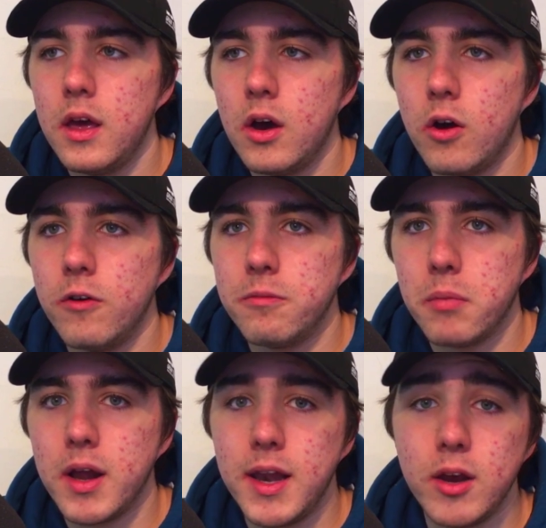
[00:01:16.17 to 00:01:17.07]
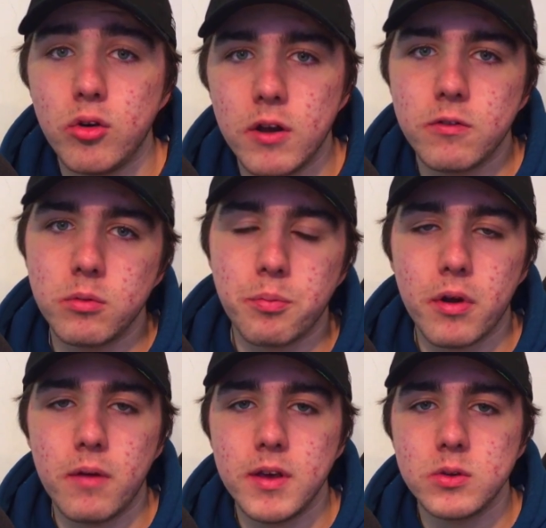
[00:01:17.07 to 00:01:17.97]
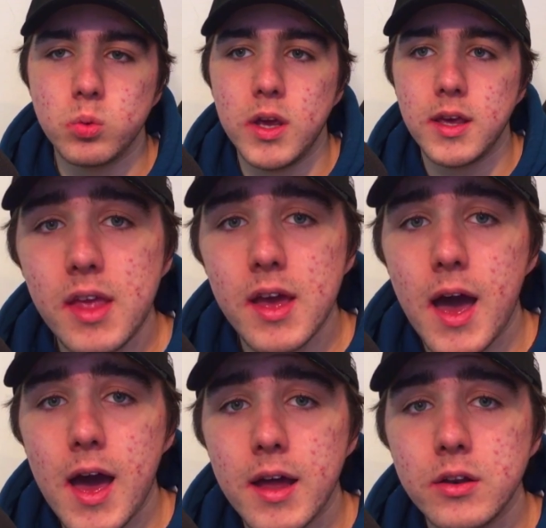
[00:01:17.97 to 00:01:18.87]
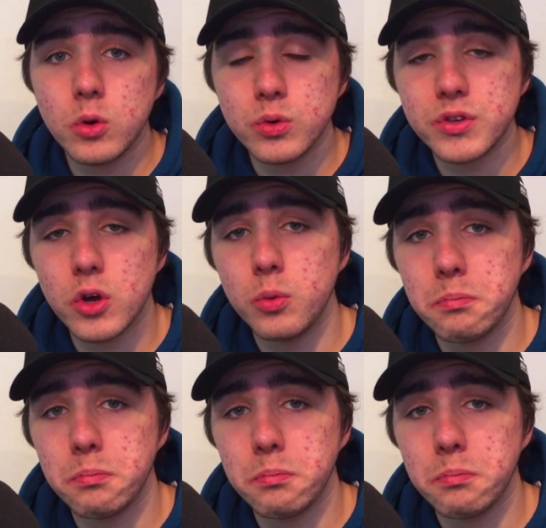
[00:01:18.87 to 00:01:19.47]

of my league race from the previous week. And also